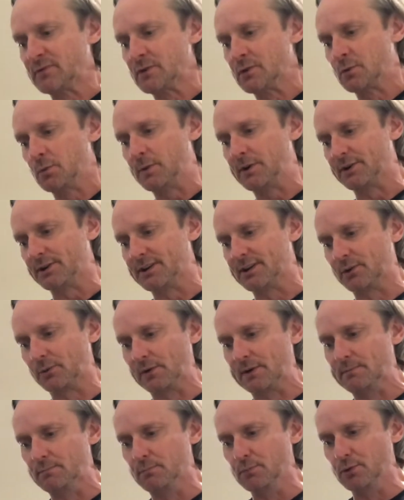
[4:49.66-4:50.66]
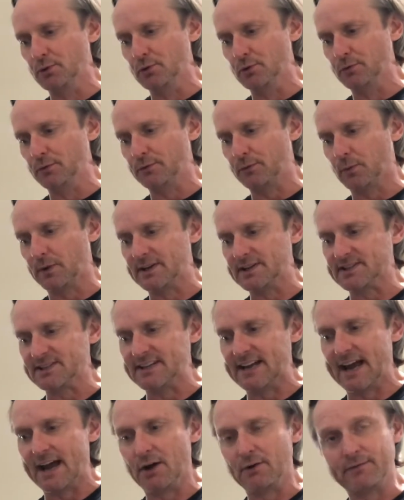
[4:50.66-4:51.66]
We are going to remove what is
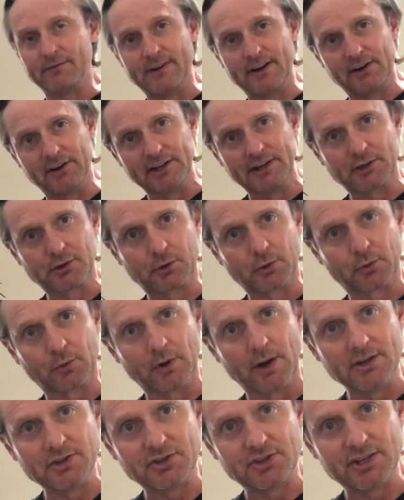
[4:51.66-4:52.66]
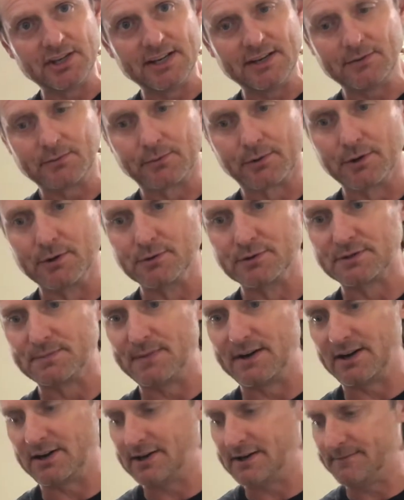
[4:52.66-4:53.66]
now very crunchy
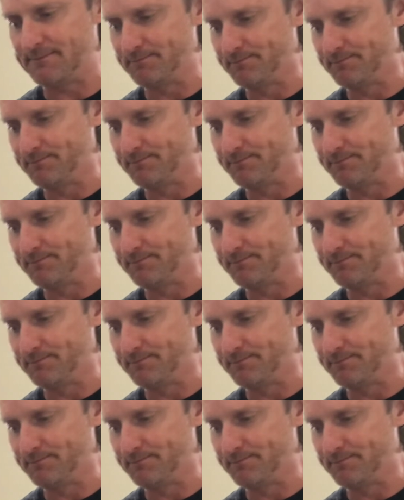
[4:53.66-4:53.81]
rosemary.